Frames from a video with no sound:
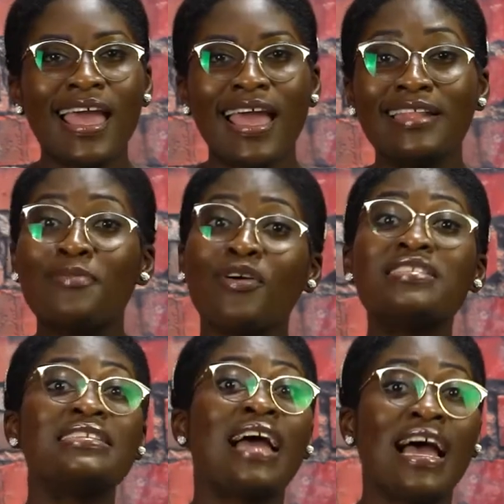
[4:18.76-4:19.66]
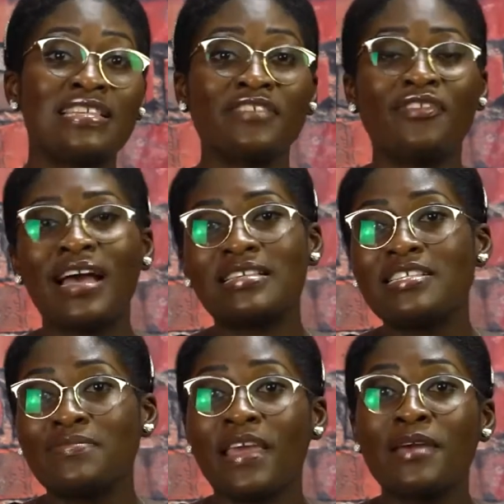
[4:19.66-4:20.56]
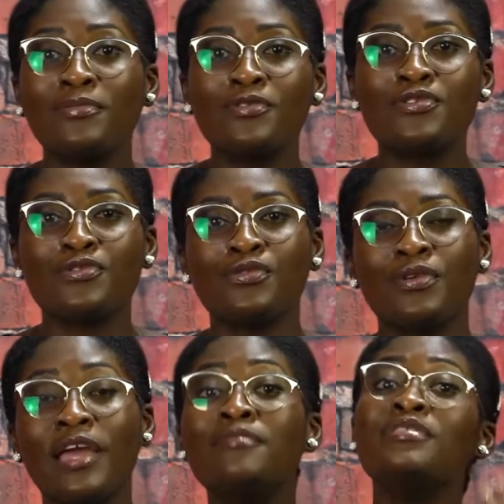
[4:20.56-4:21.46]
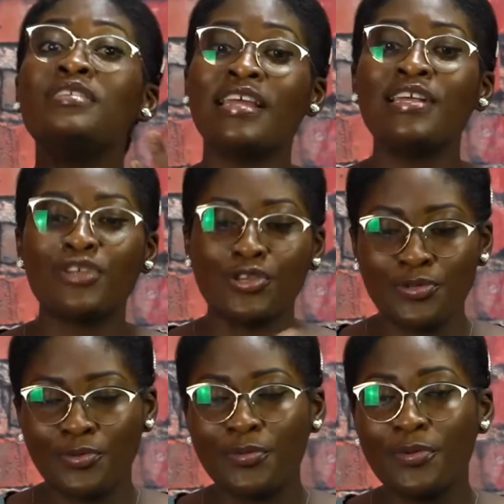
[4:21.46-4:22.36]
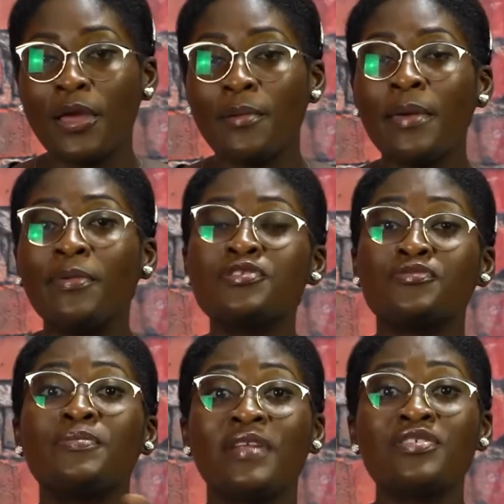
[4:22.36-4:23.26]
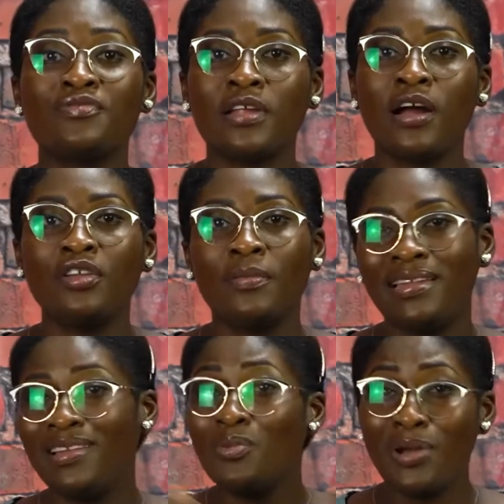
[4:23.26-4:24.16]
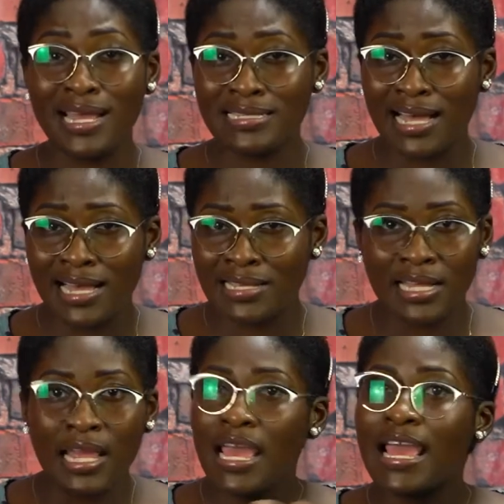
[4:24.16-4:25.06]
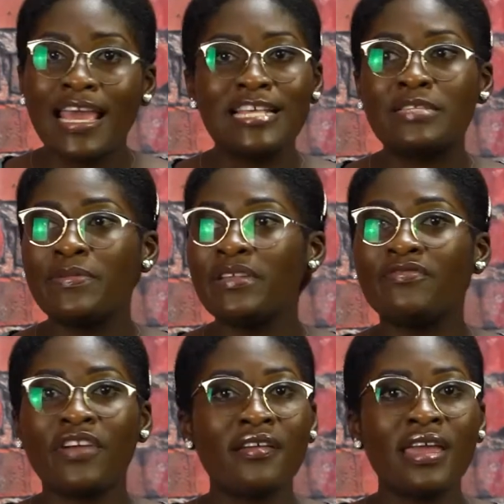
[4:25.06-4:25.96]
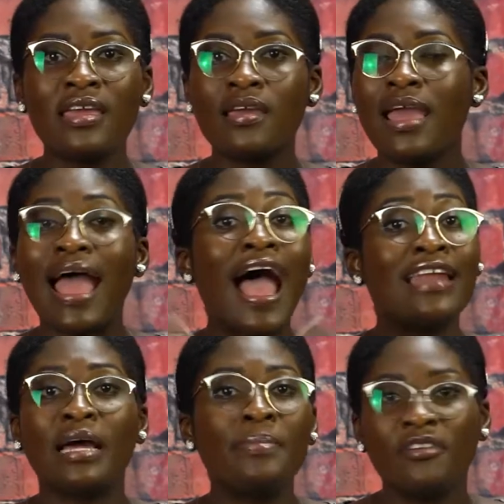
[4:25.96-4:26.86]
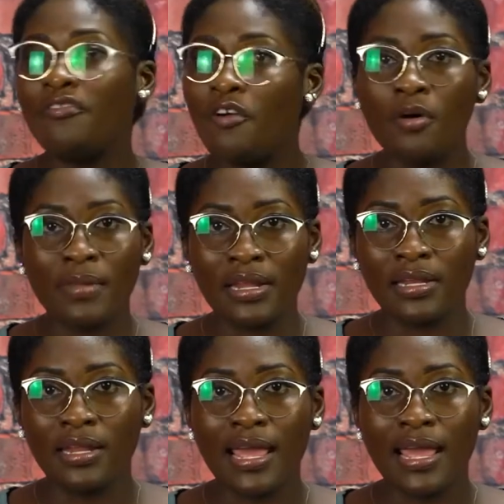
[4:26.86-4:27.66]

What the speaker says: they brought in Hazard for Hazard to be able to emulate or to be able to replace Ronaldo. But then where is Hazard? He's been very underperforming